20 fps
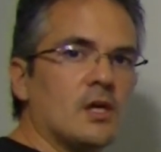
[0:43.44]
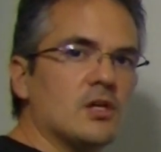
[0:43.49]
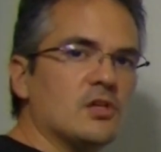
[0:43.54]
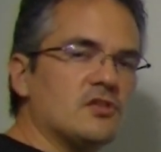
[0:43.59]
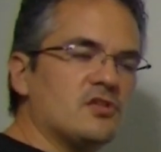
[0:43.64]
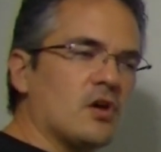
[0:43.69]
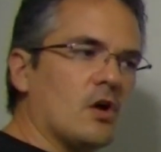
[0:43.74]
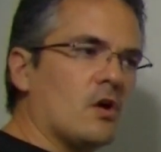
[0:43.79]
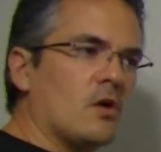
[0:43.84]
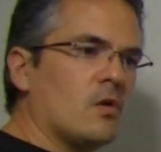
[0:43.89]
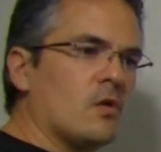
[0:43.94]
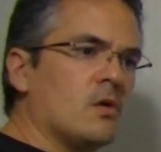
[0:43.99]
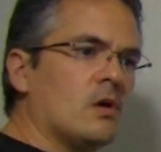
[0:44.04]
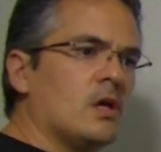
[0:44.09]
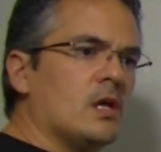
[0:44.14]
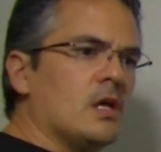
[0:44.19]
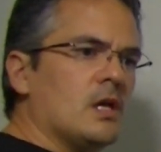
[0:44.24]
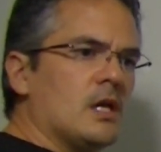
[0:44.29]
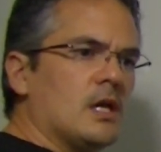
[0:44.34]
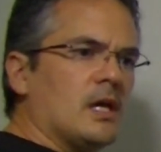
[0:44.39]
So,
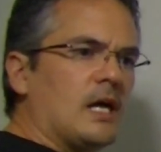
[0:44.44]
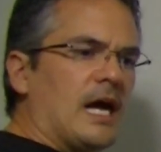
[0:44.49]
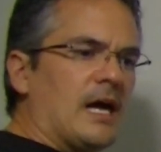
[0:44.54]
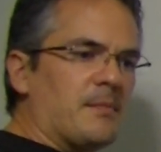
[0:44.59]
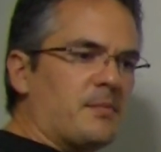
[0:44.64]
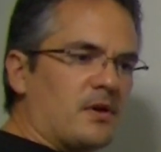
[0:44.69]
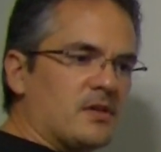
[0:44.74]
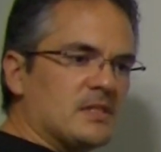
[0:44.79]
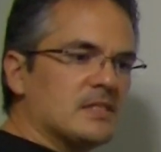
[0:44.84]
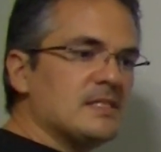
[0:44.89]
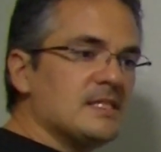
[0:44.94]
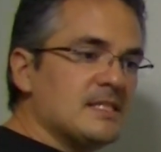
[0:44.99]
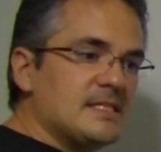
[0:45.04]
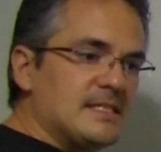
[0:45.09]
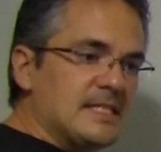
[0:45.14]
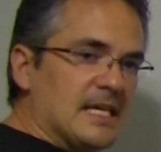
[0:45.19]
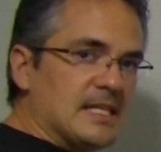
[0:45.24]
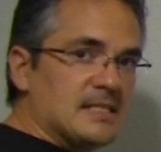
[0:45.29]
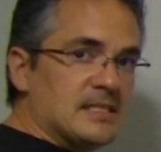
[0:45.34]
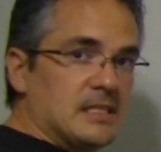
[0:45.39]
hypothesis
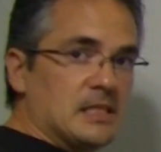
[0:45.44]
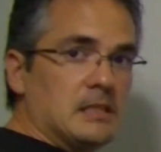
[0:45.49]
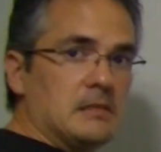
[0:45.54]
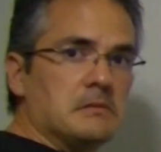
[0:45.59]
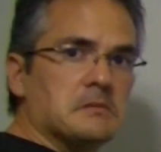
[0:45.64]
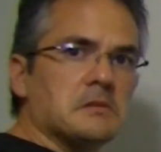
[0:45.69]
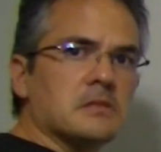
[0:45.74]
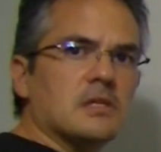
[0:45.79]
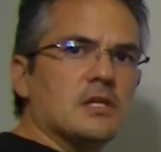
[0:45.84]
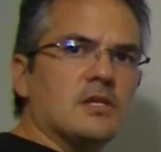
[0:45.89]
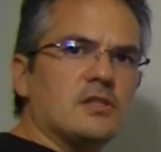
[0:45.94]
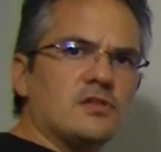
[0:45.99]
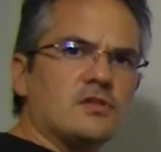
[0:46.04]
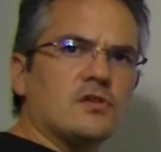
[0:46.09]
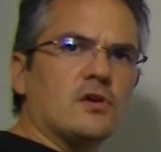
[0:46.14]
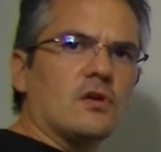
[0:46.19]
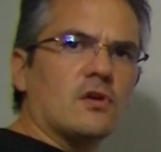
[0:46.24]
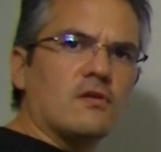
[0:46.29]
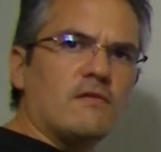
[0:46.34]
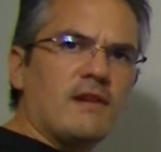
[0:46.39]
testing, it's
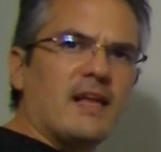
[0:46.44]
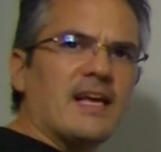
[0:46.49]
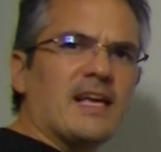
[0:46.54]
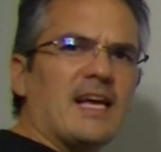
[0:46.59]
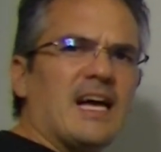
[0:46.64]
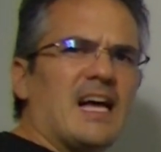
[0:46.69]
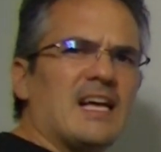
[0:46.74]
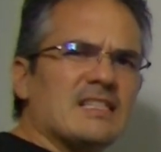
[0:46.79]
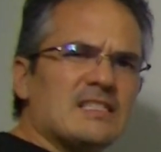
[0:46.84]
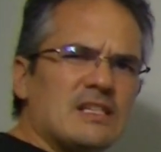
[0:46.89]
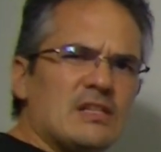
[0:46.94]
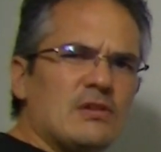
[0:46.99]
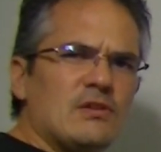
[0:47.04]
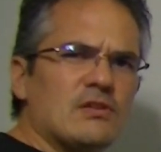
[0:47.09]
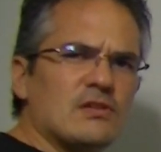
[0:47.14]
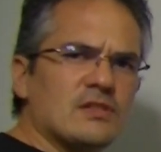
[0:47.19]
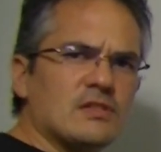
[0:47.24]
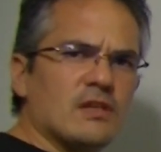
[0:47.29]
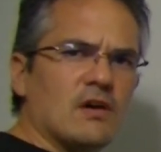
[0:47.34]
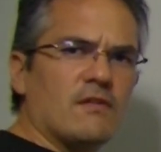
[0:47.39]
sort of like asking
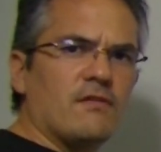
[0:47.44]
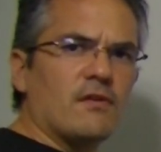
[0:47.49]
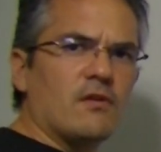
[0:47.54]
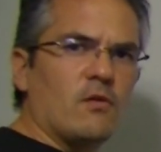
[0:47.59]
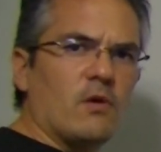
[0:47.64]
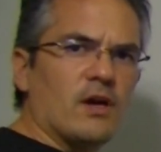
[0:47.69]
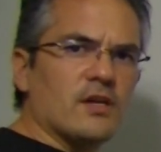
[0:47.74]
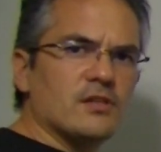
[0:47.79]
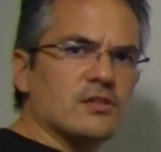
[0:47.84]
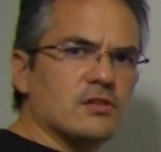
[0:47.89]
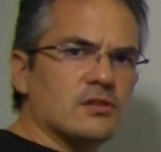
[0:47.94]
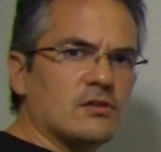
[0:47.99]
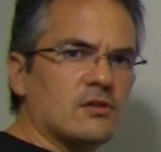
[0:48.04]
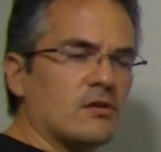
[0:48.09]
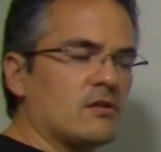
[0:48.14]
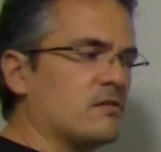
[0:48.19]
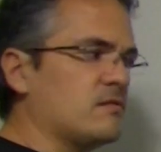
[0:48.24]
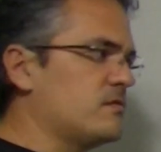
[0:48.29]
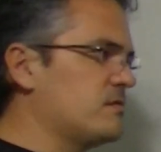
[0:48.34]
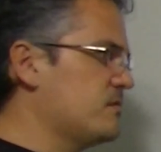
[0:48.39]
yourself a question
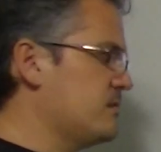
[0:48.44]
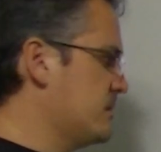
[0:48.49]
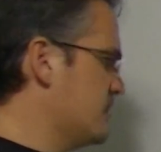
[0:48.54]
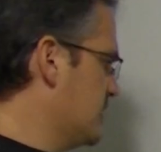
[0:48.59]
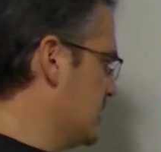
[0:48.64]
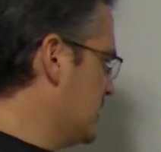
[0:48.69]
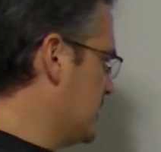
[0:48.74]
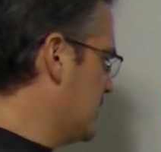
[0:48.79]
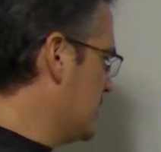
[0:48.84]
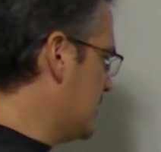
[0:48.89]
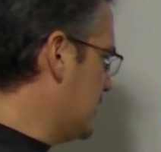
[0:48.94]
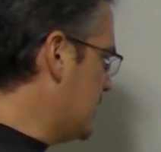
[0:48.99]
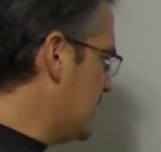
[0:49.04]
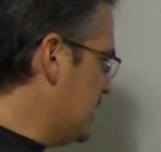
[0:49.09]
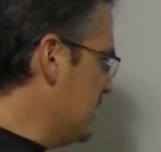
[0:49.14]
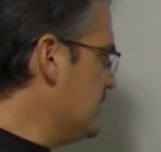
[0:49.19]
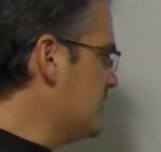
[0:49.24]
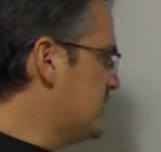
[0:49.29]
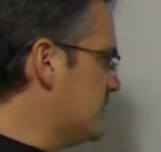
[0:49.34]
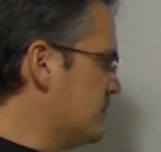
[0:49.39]
of,
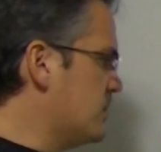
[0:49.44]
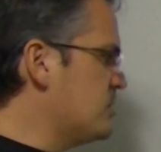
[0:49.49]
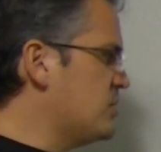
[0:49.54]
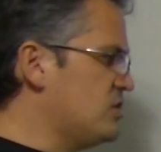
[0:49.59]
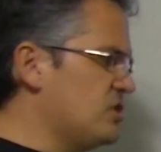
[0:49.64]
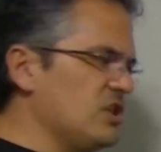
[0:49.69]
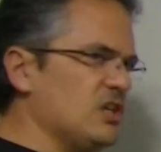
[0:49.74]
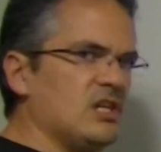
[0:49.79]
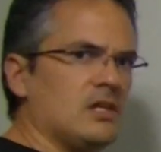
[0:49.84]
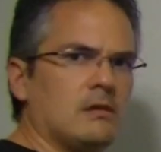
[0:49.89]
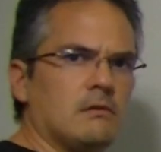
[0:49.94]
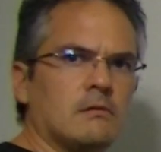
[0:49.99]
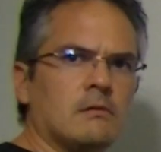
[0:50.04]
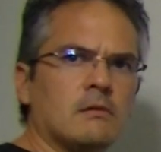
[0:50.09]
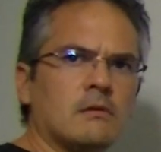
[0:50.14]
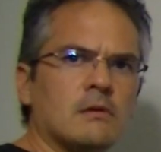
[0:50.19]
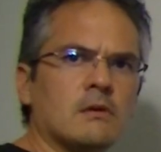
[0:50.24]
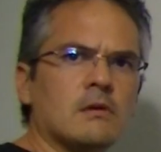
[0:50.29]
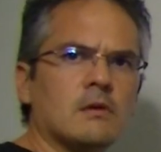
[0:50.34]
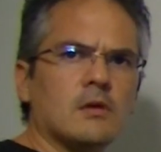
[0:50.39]
is the machine
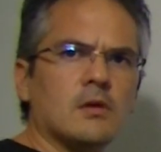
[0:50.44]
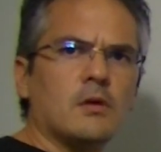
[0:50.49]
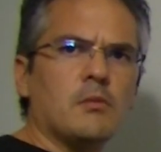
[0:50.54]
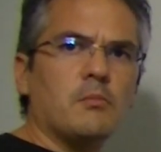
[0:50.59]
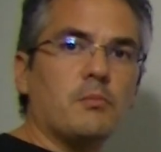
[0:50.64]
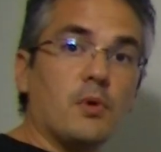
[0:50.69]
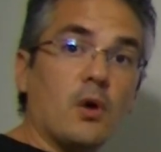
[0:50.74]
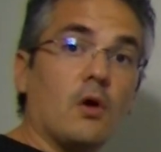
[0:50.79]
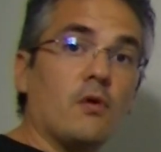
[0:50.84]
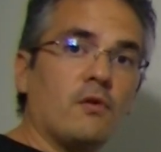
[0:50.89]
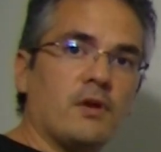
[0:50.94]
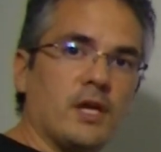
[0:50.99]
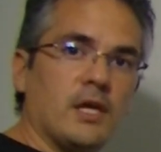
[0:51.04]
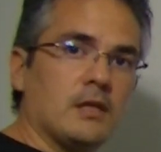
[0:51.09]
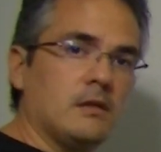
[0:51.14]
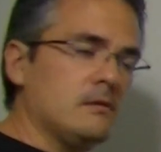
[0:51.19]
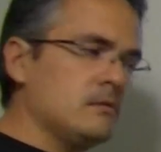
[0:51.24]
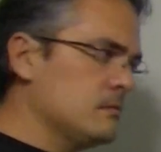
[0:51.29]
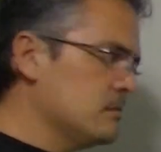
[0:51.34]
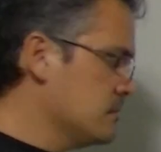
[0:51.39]

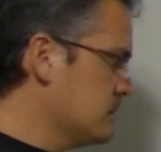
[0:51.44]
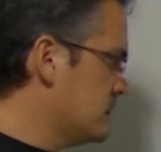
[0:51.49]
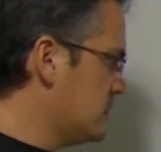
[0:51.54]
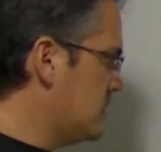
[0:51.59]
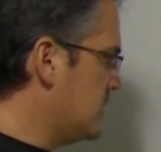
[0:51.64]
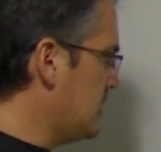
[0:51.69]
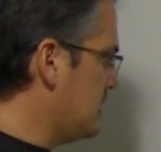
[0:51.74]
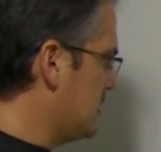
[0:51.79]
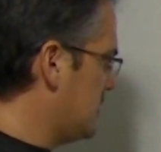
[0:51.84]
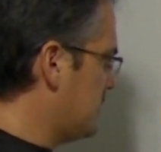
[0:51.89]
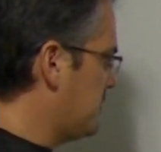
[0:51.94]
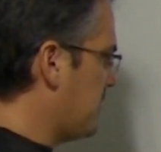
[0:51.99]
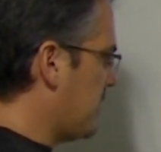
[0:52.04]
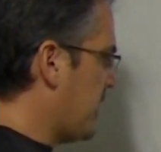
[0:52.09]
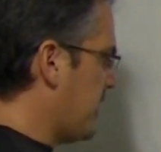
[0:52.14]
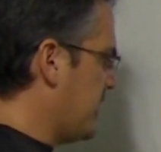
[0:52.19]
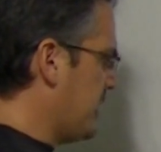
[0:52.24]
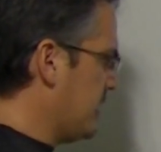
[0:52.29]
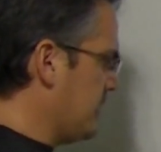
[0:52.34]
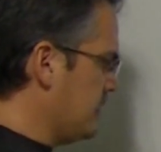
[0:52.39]
broken since
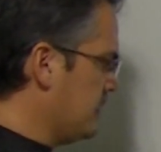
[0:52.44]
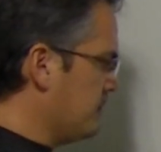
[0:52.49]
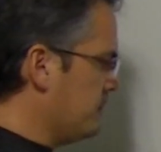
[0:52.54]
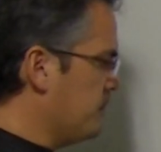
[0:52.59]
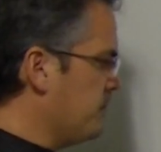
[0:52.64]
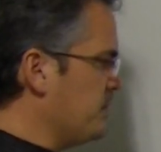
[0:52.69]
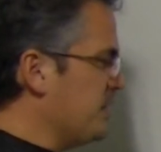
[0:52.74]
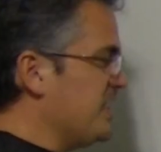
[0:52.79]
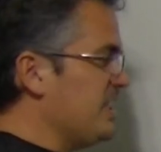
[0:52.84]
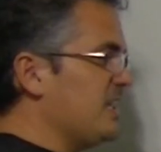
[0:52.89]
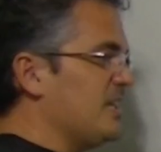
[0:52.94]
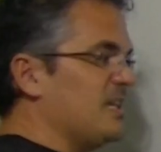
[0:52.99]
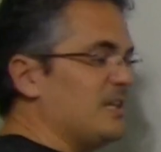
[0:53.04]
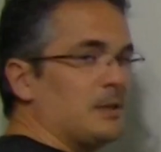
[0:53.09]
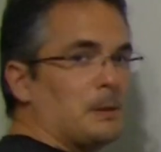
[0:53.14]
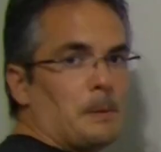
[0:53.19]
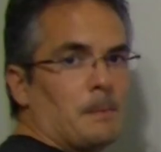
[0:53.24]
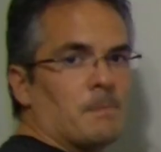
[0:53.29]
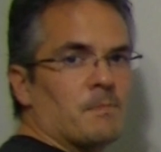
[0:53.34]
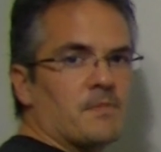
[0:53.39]
my
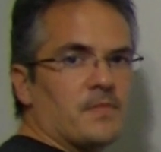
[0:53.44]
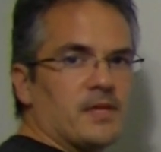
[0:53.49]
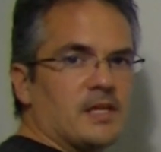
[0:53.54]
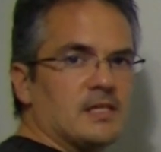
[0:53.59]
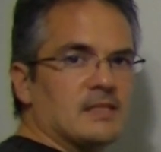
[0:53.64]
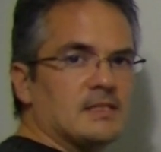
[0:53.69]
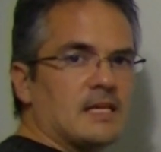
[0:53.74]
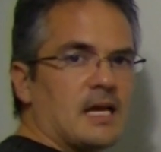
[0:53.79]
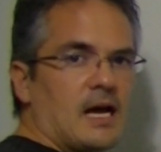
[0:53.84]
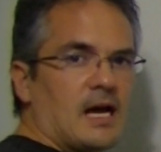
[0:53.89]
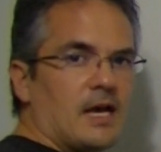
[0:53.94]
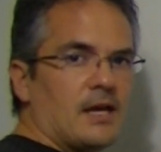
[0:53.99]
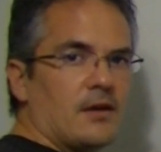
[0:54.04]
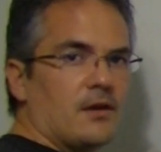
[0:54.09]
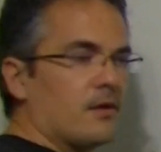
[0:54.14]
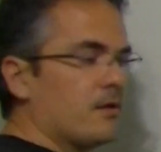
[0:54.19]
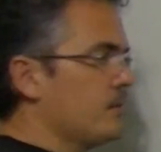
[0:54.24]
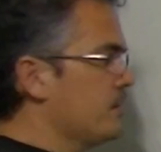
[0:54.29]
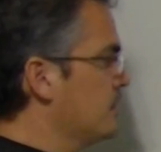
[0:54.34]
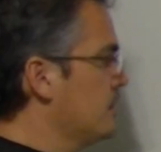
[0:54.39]
mean is
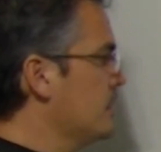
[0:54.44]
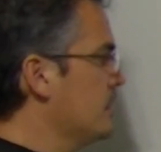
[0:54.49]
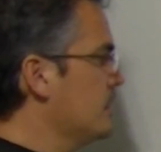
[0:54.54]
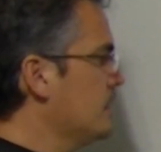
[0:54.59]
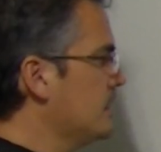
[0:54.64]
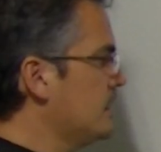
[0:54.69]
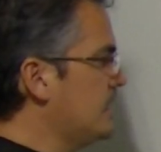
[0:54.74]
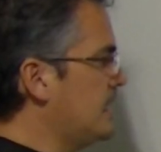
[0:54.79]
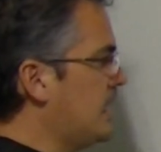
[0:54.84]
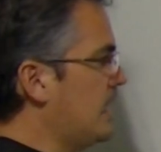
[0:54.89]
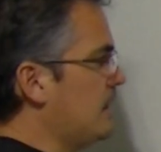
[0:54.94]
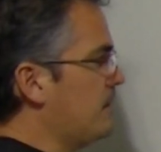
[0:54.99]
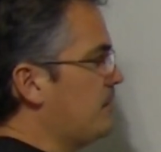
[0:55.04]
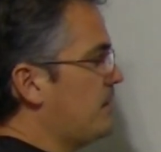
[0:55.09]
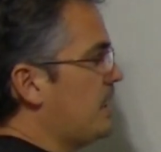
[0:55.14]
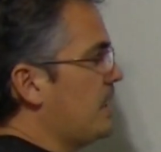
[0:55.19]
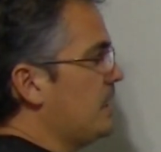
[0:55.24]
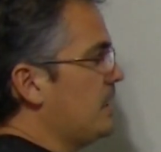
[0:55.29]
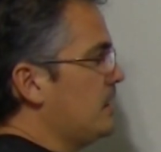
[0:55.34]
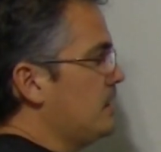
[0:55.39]
higher than
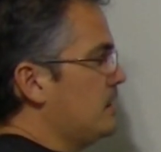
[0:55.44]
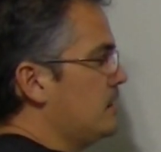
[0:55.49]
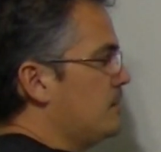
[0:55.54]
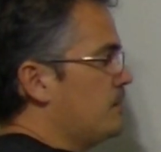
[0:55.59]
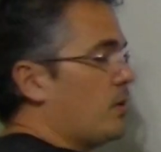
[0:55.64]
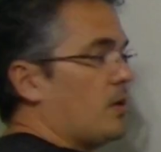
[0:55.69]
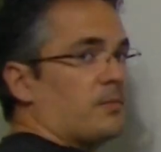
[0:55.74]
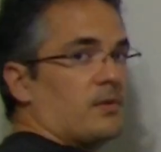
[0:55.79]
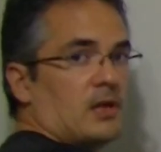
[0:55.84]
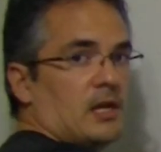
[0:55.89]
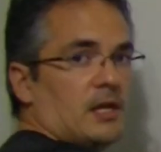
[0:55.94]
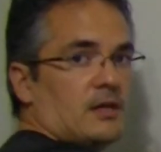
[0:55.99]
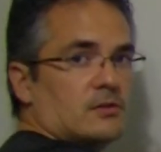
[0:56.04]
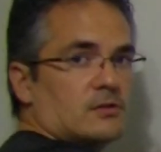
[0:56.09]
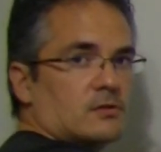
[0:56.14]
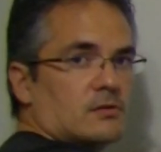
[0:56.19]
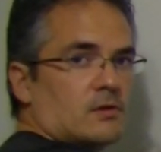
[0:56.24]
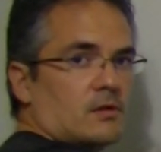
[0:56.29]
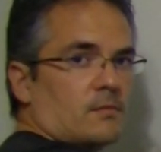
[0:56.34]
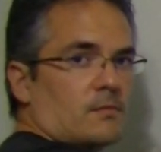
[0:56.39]
my
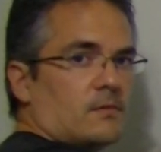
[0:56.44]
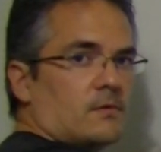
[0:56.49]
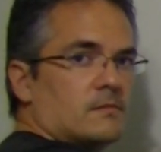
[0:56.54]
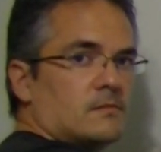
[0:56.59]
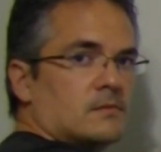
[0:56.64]
population number?